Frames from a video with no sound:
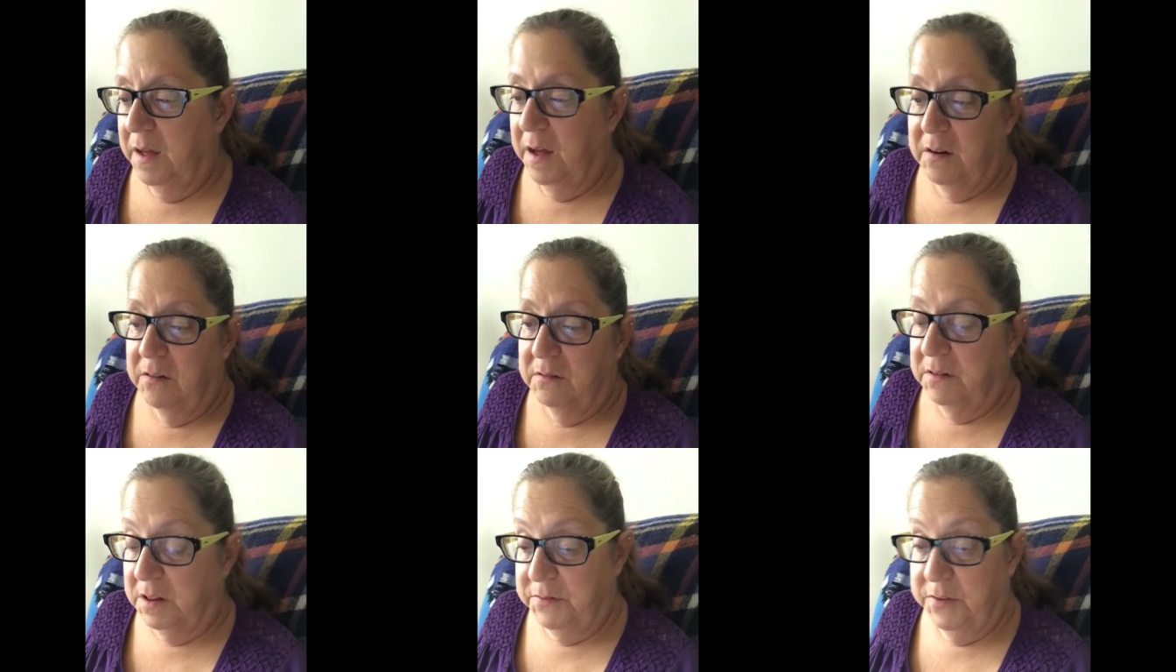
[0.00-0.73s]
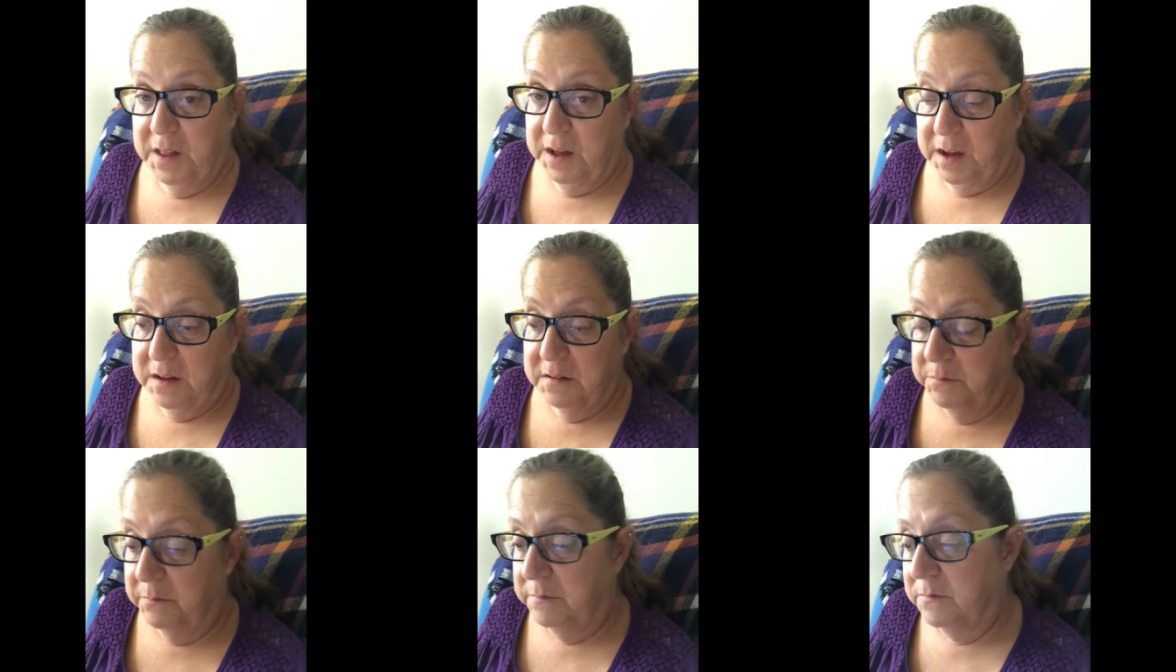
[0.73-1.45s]
I don't really feel like it.
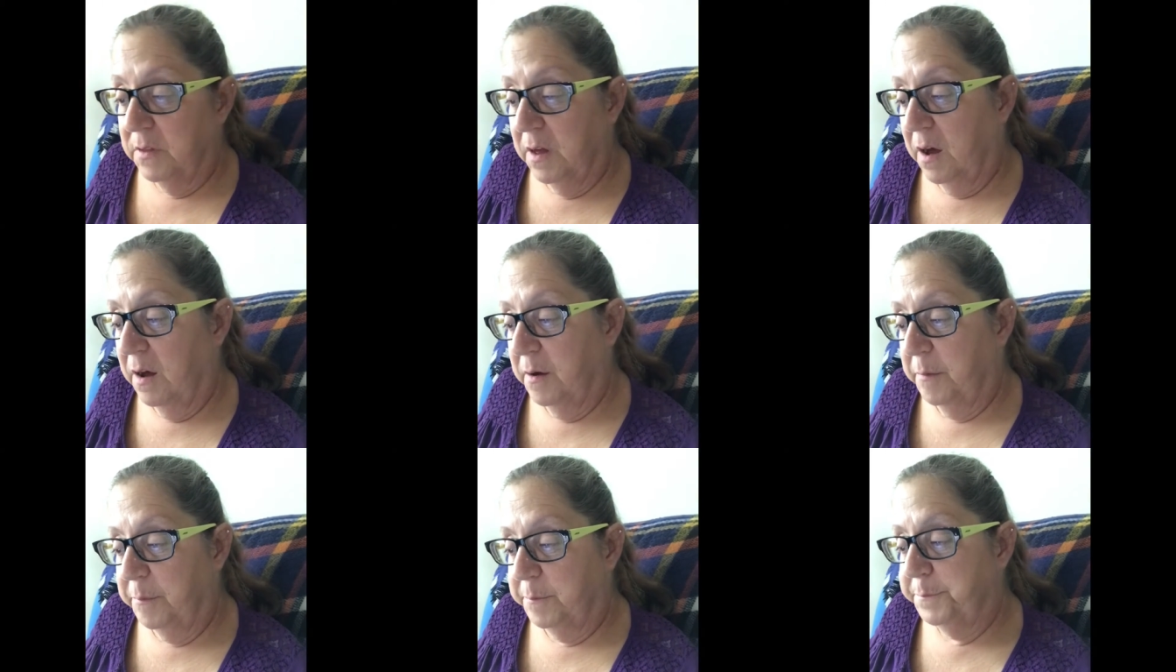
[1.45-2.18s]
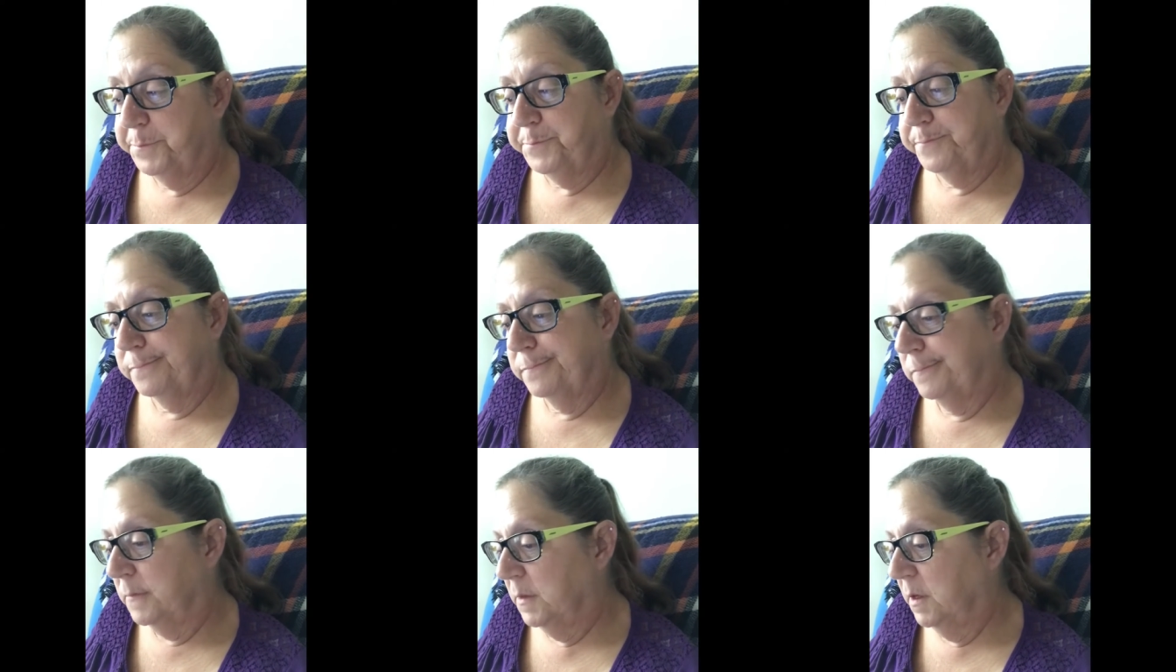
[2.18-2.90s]
Um,
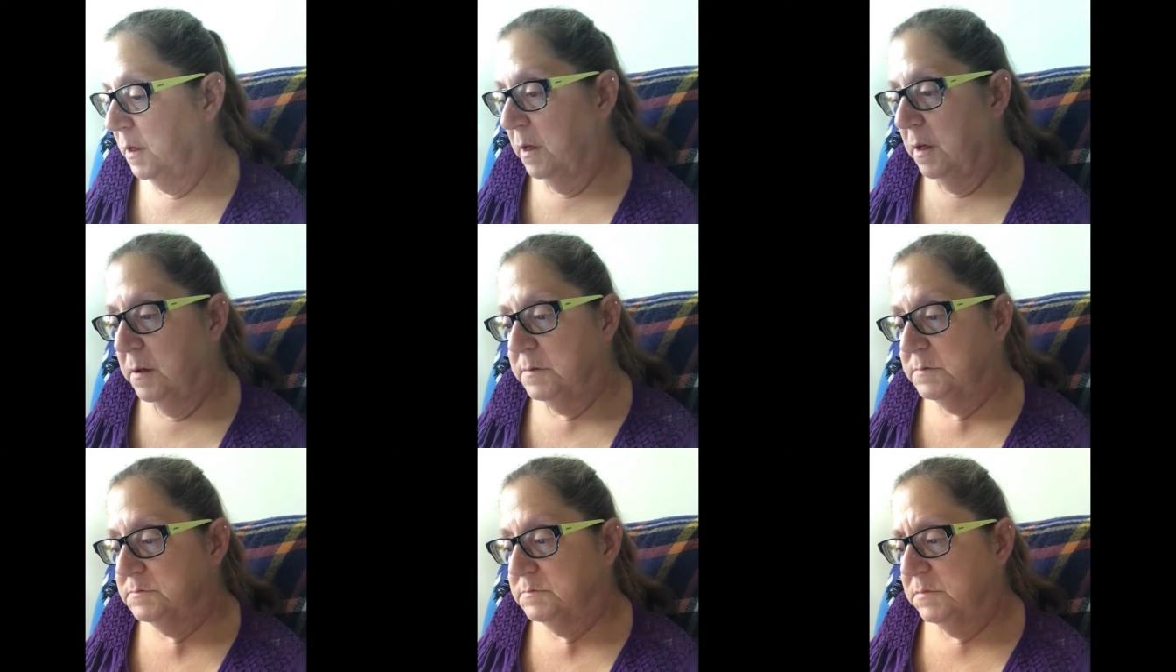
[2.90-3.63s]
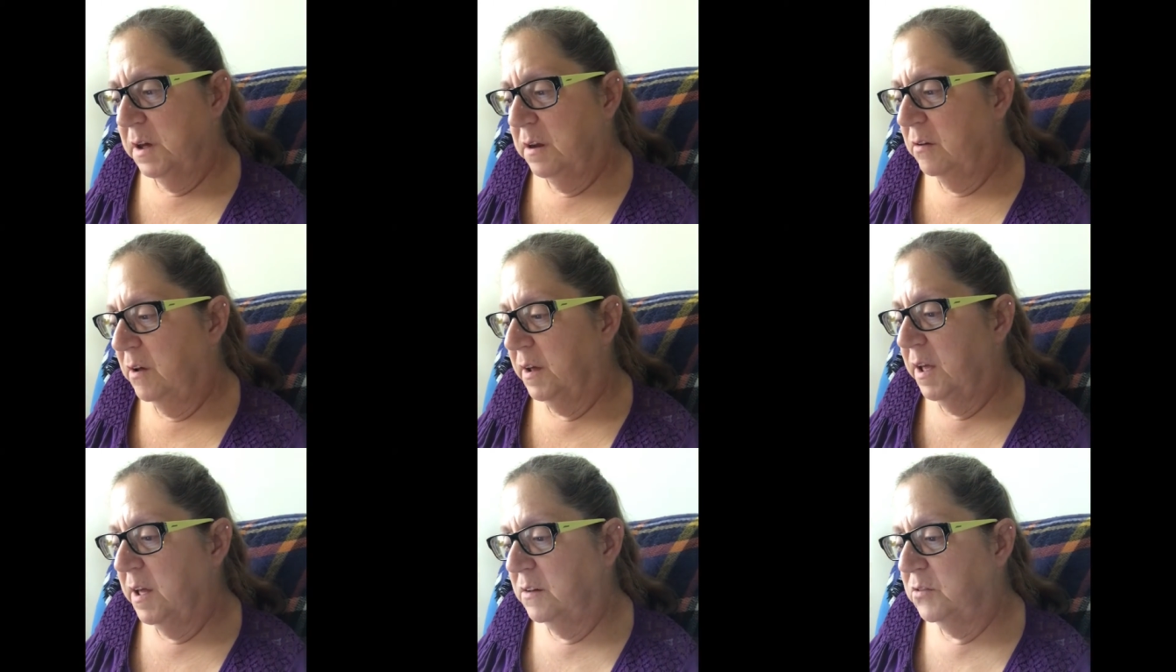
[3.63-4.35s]
I don't know. I
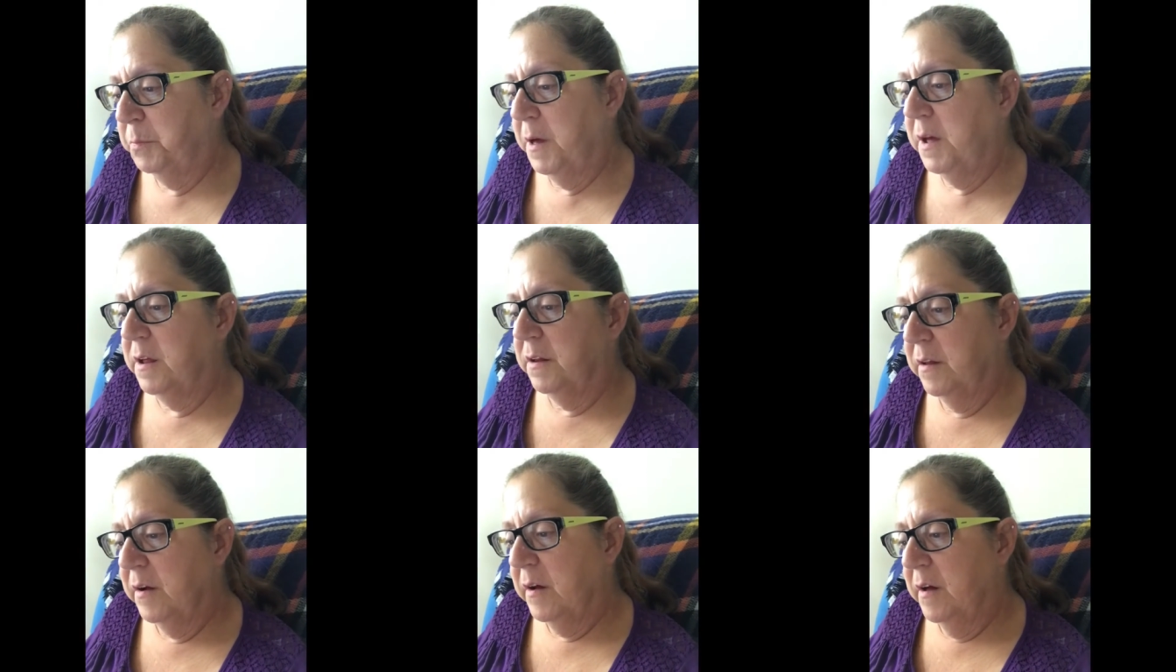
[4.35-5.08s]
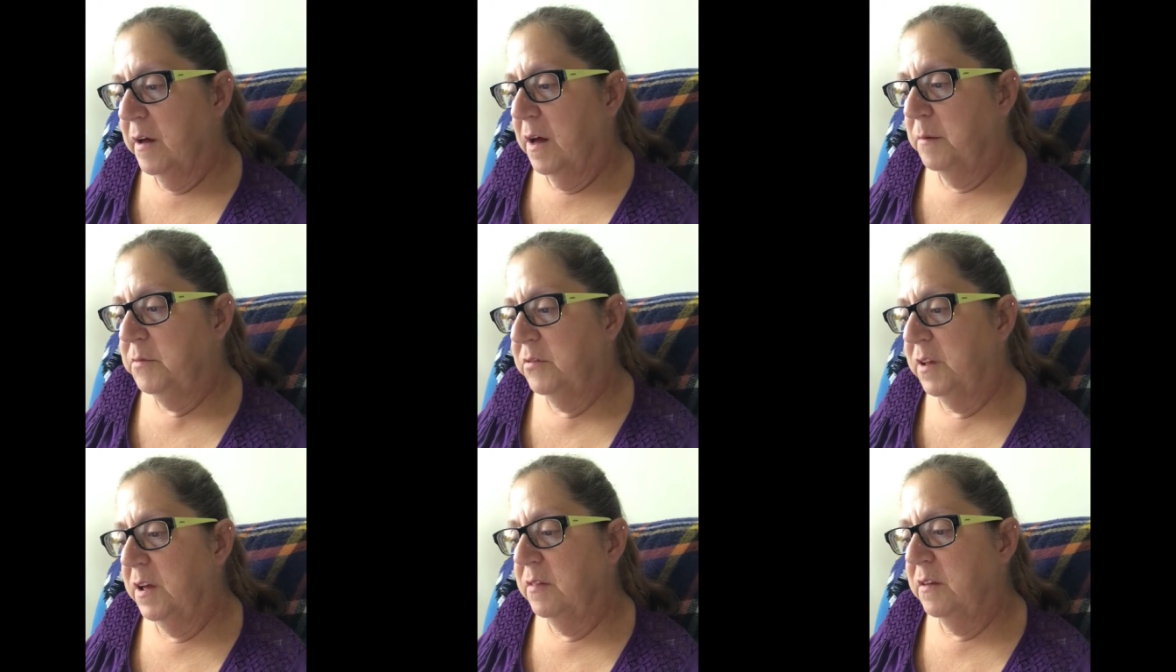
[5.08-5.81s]
can't explain it. I'm
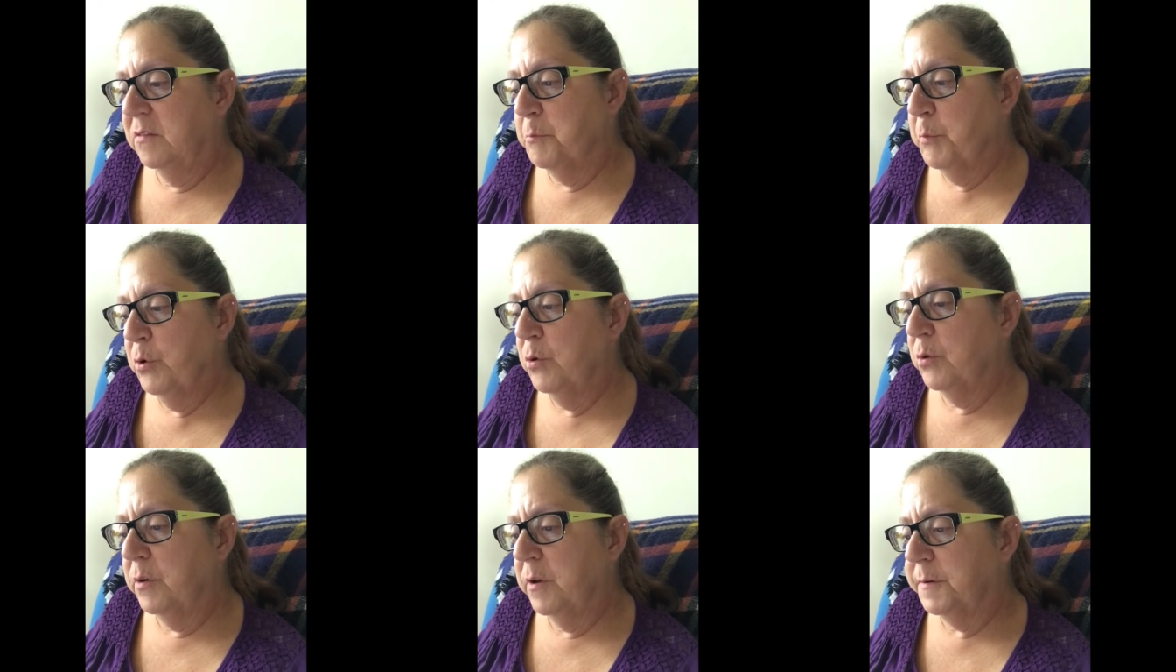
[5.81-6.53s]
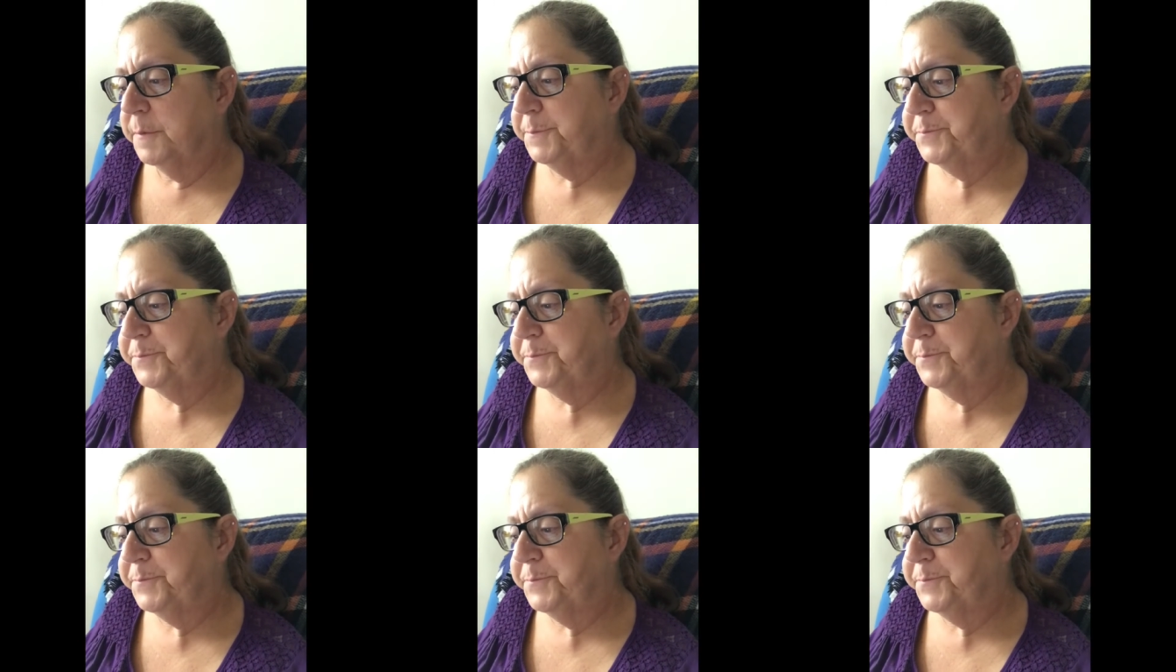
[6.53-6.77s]
just in this mood.